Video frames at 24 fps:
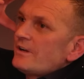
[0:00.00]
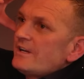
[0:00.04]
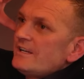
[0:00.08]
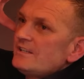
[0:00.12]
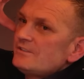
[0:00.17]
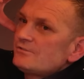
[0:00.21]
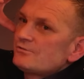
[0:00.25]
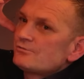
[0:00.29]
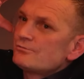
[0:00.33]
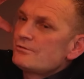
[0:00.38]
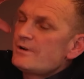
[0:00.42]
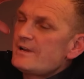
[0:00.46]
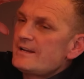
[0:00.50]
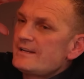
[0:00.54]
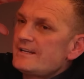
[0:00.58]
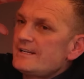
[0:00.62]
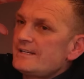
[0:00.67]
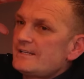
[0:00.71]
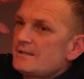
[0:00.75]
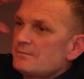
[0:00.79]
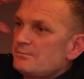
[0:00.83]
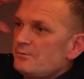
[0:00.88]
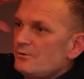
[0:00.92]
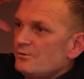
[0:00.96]
head's
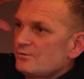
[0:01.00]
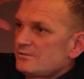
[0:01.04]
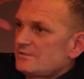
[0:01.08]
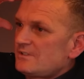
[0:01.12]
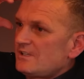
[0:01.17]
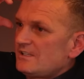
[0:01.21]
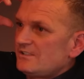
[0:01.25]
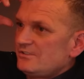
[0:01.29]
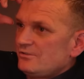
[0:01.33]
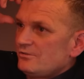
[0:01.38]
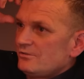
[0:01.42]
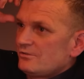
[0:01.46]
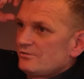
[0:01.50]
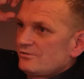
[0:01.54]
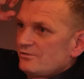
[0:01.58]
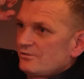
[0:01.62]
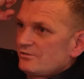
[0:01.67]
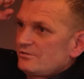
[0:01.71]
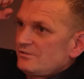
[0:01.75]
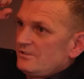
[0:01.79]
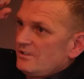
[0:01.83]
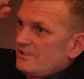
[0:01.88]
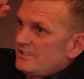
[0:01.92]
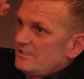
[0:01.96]
ready to bust and you're
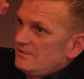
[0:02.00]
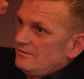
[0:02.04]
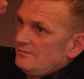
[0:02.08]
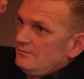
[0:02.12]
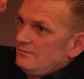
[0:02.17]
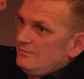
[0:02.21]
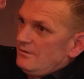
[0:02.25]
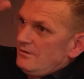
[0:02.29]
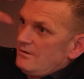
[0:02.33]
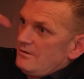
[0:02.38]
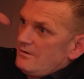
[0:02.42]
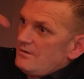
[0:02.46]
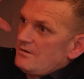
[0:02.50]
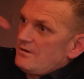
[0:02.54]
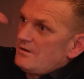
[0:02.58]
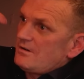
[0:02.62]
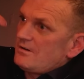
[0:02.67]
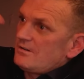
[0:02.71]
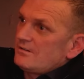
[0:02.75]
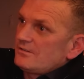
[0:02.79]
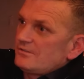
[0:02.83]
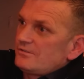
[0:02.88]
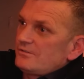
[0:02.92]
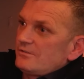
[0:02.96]
just like oh,
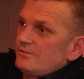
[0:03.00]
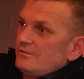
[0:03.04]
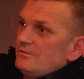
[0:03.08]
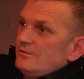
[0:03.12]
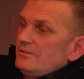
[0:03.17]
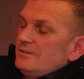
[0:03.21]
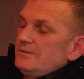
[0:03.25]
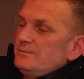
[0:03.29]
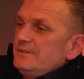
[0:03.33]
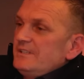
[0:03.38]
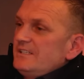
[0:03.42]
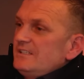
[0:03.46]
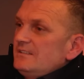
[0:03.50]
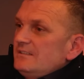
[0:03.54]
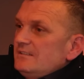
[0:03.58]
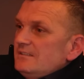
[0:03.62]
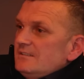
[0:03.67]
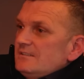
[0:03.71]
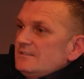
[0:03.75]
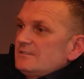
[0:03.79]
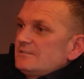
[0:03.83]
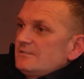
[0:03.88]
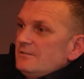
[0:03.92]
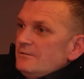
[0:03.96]
do you know what I mean
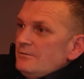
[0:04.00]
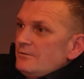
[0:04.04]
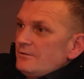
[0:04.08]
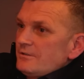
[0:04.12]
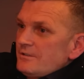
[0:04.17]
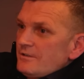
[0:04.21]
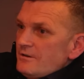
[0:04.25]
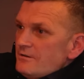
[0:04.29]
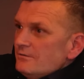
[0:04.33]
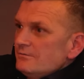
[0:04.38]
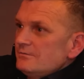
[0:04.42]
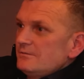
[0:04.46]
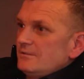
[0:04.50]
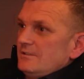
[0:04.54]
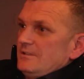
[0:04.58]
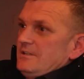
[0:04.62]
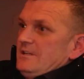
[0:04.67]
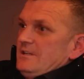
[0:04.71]
mm. slow down